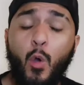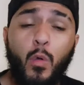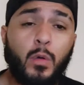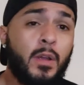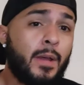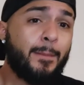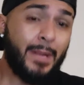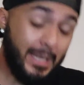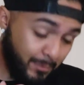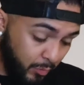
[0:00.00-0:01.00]
I hold
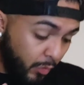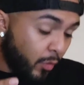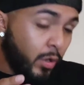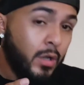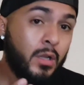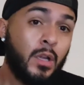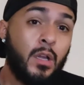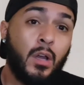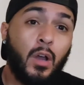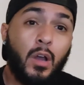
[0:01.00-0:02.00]
people
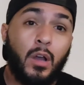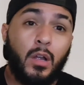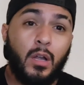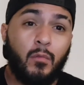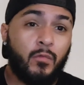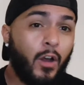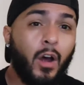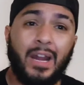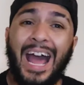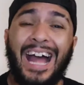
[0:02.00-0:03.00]

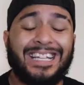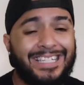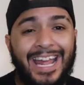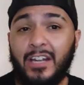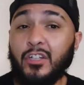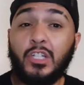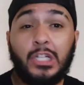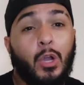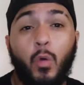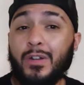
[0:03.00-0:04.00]
on high
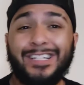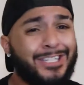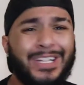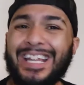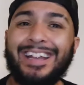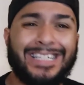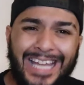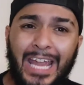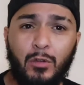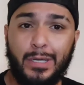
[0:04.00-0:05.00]
standards according to their
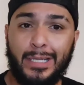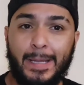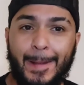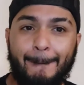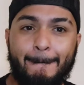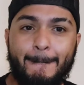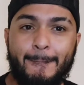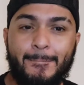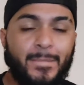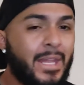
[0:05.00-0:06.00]
integrity.
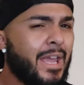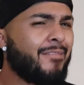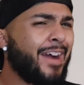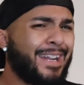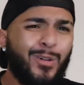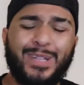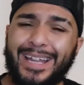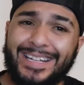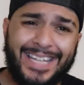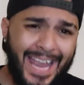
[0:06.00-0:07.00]
If I know
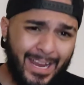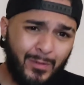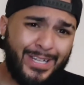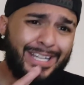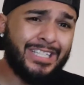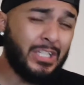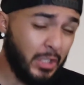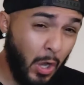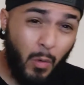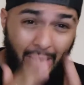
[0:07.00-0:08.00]
their integrity
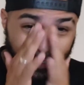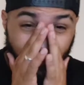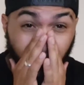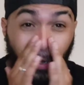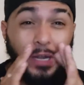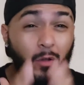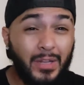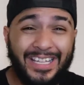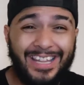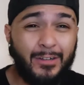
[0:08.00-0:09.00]
is low, and if I
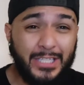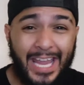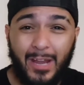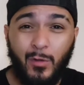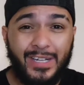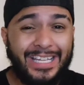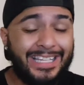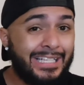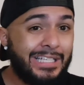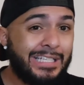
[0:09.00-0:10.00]
know that their
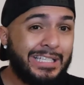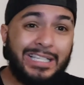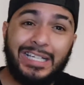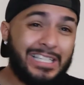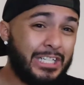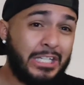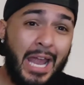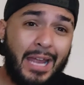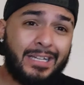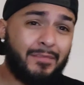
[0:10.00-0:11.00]
integrity is
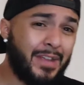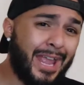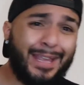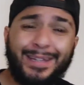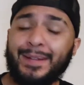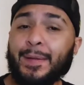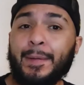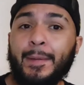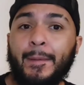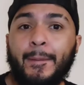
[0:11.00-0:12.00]
jacked, if it ain't
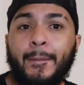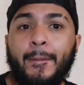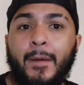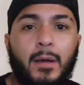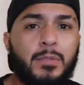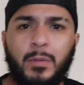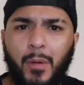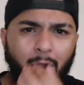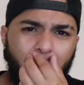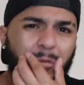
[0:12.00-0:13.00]
up to
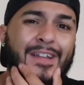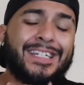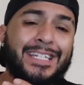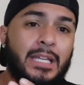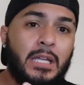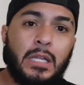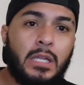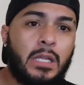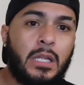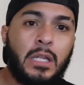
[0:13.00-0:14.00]
par, if
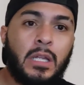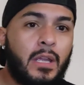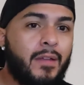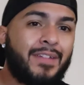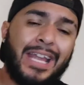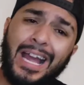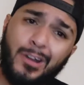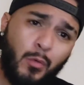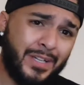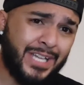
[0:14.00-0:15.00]
they
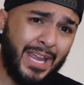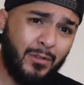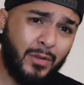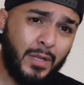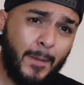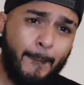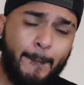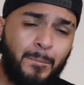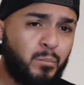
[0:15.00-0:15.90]
got no integrity,